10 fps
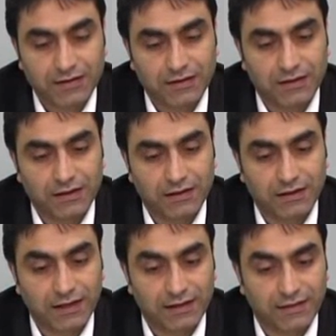
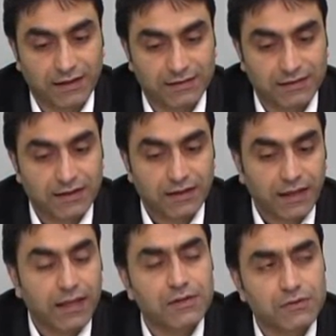who
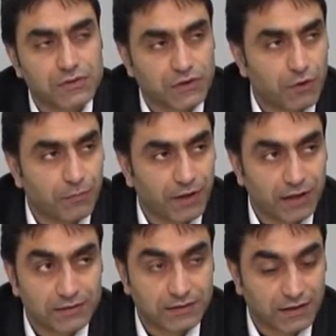depends on the
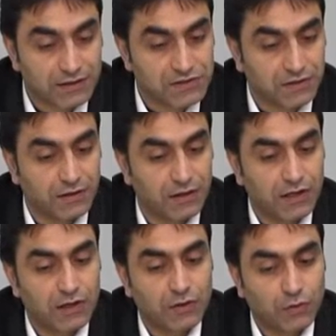pure belief
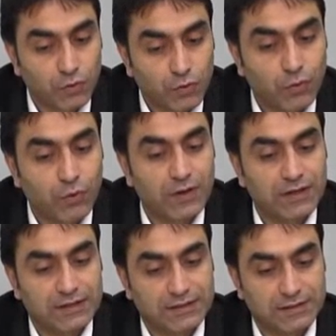that there
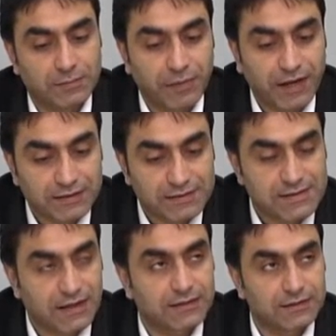is only
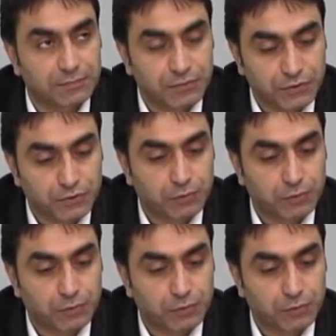one God